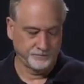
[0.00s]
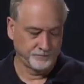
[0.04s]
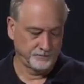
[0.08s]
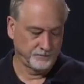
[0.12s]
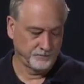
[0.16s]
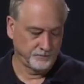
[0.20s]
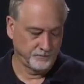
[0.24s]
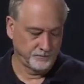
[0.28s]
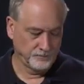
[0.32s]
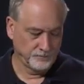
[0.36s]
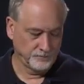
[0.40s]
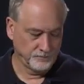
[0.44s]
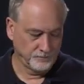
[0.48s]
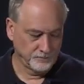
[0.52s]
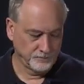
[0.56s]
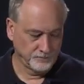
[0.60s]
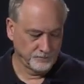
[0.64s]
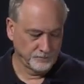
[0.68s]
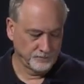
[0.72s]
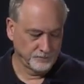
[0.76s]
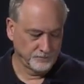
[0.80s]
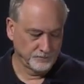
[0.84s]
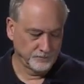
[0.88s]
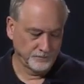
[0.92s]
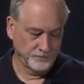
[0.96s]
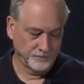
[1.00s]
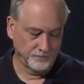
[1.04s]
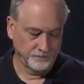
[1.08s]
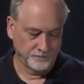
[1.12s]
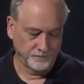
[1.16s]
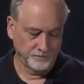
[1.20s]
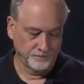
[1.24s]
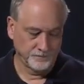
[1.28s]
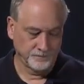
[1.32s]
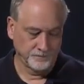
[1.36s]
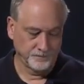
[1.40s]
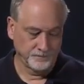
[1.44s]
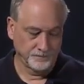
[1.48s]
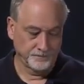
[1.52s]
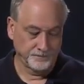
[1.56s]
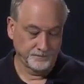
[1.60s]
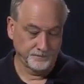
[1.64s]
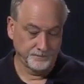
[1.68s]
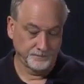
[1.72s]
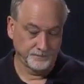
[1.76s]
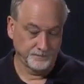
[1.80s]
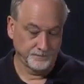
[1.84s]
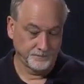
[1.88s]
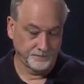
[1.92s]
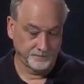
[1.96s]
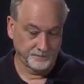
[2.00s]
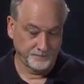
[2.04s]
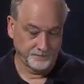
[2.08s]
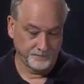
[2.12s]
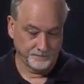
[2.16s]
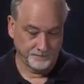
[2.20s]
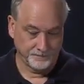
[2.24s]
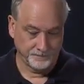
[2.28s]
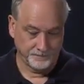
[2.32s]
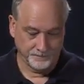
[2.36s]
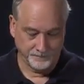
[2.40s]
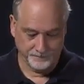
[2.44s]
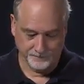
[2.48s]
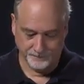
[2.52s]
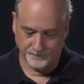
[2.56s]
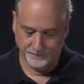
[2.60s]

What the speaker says: [no speech]